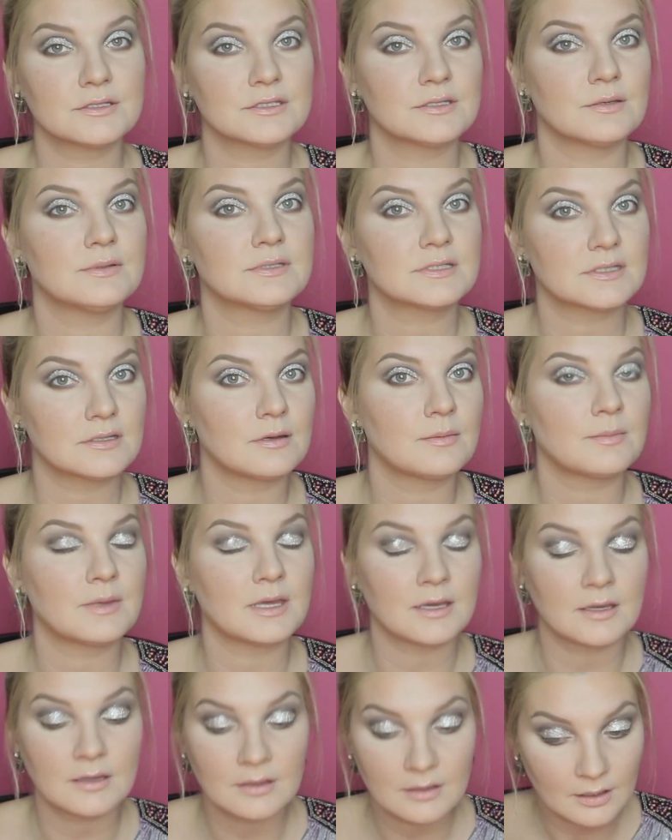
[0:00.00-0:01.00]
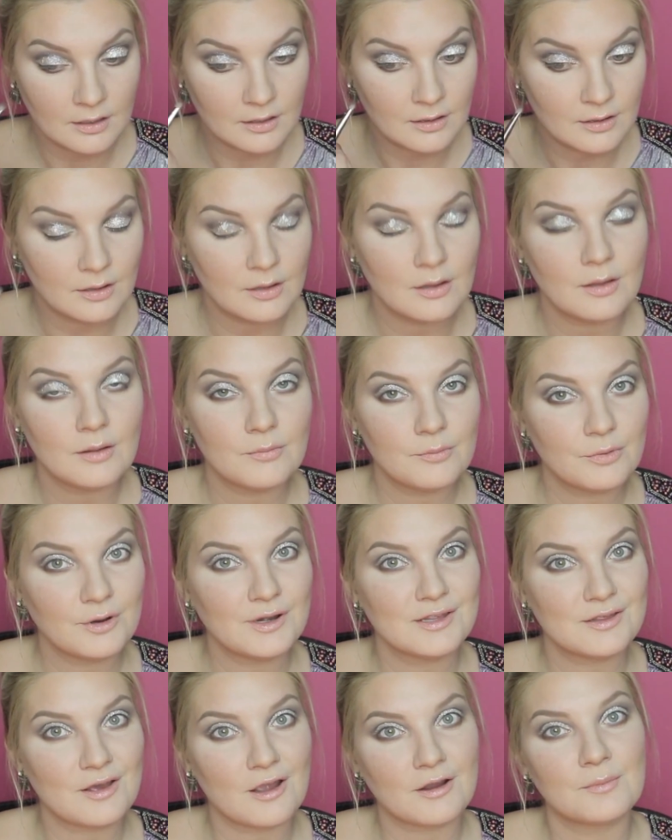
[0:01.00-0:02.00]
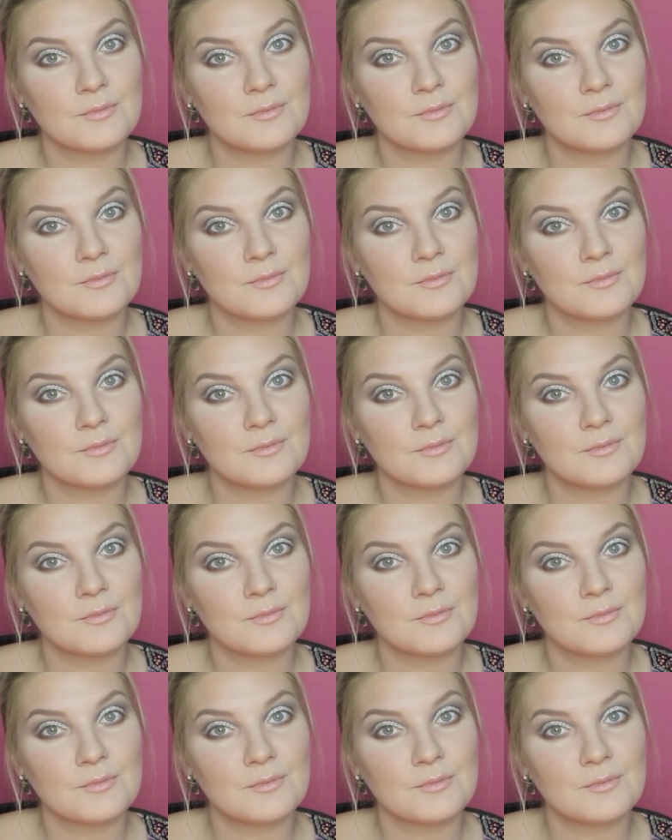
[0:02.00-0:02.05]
so it's gonna be pretty dark.